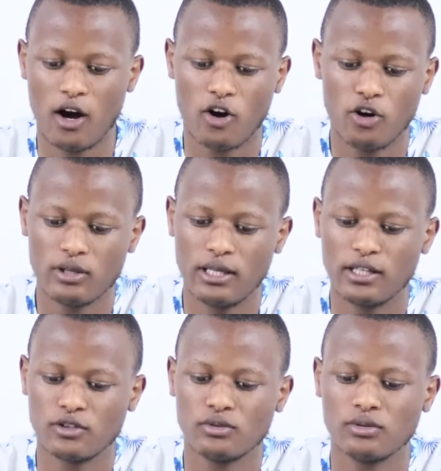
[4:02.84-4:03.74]

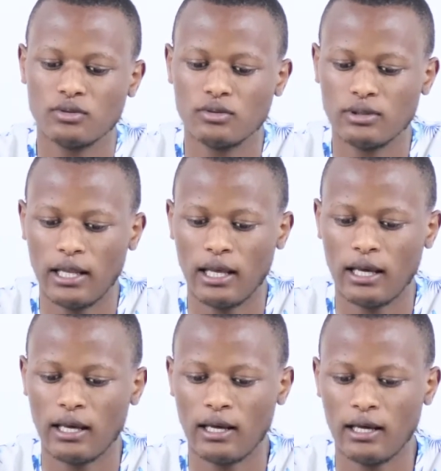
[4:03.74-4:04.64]
according to
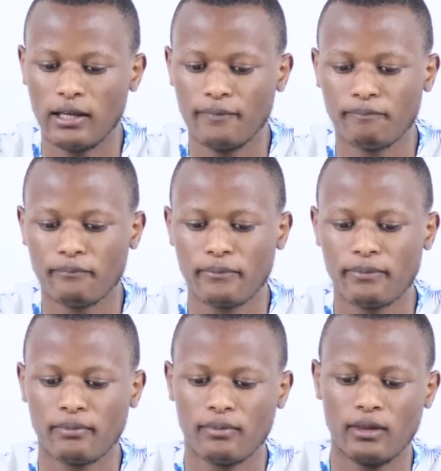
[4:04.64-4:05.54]
the
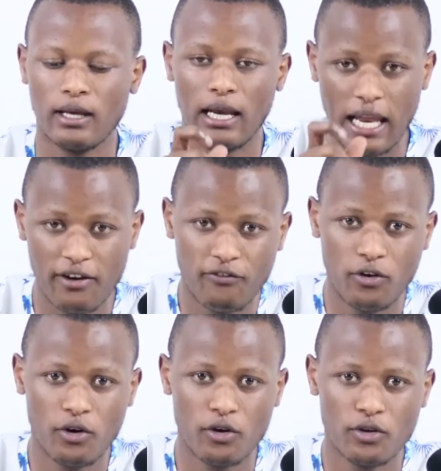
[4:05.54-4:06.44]

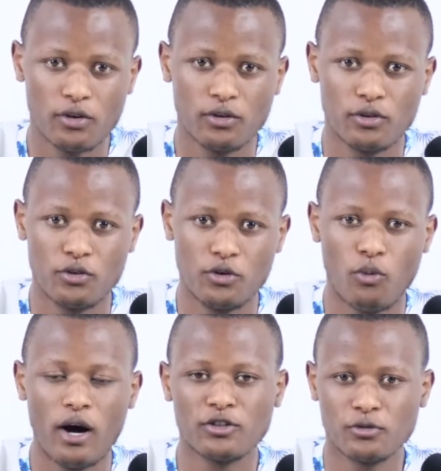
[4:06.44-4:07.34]
level you
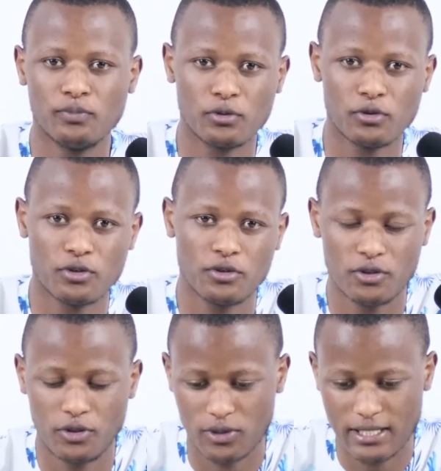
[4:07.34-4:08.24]
want to pursue
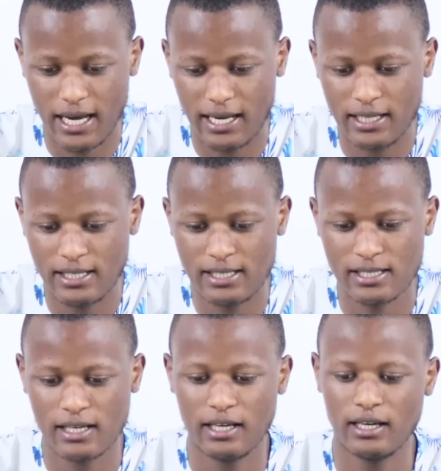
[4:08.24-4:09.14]
your
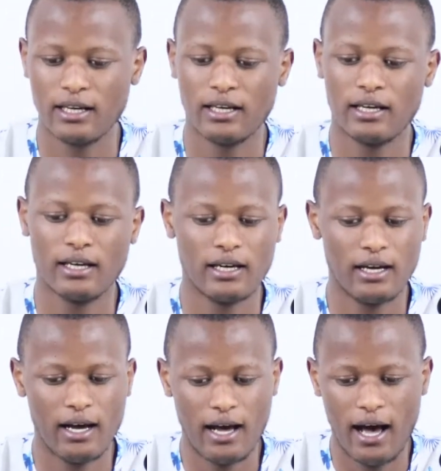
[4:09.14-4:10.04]
studies
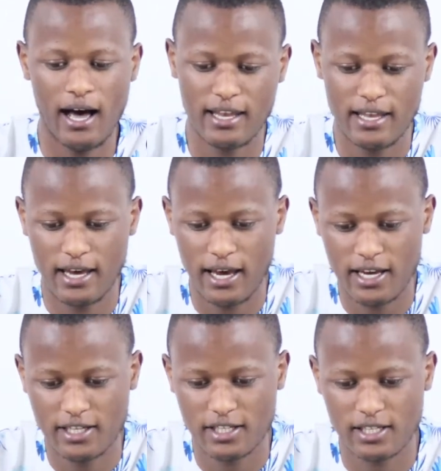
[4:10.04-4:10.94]
and the
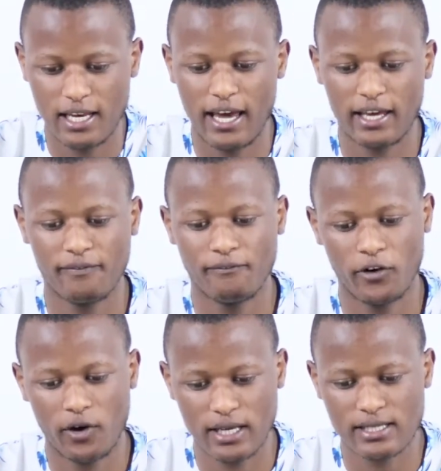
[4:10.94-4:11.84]
age. Like,
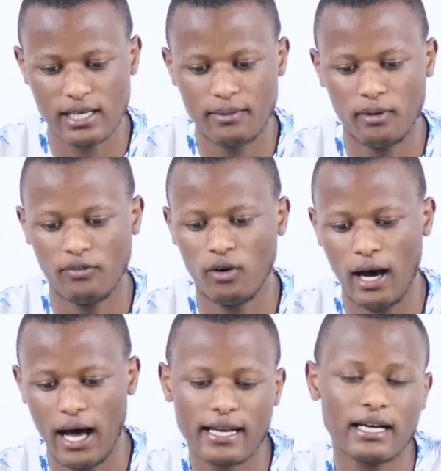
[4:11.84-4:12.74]
for example, for
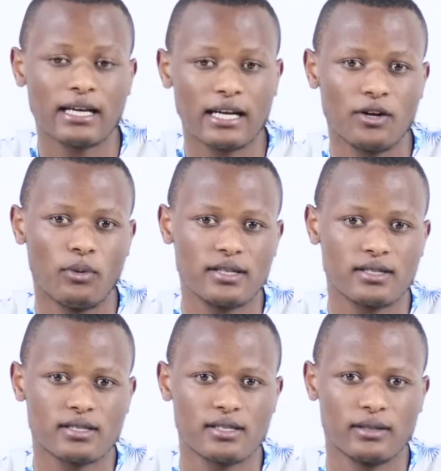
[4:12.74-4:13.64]

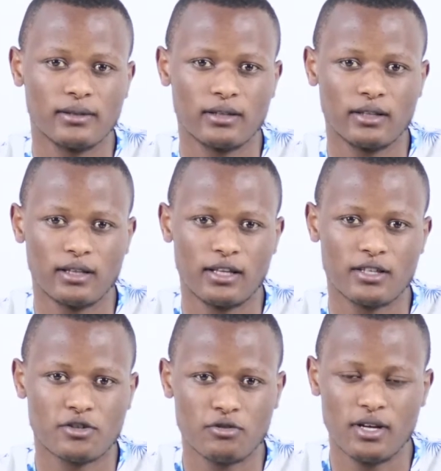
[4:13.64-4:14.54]
undergraduates, the
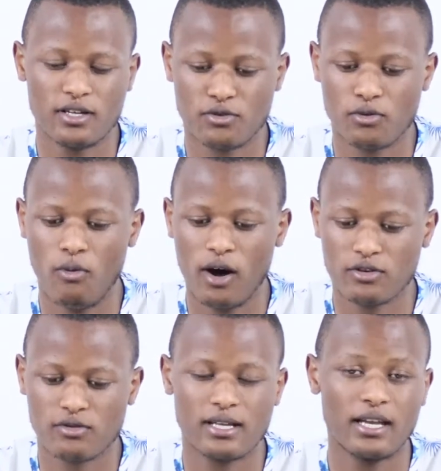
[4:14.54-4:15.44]
students who want
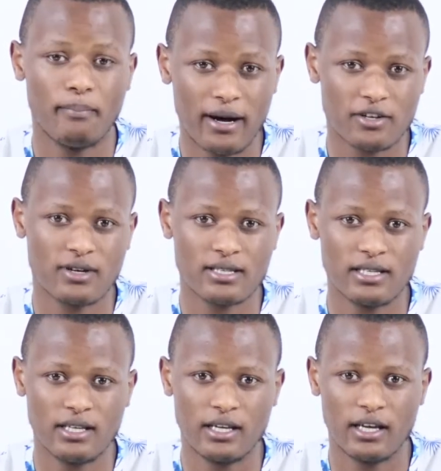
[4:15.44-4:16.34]
to study bachelor's
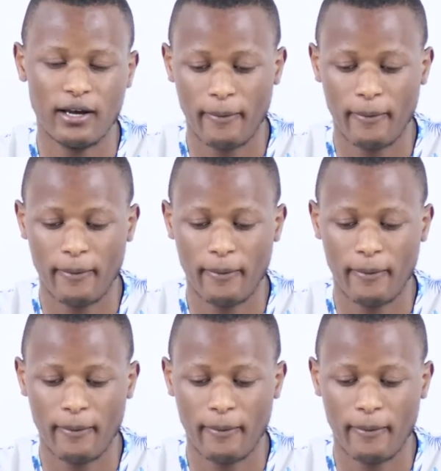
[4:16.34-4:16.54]
degree,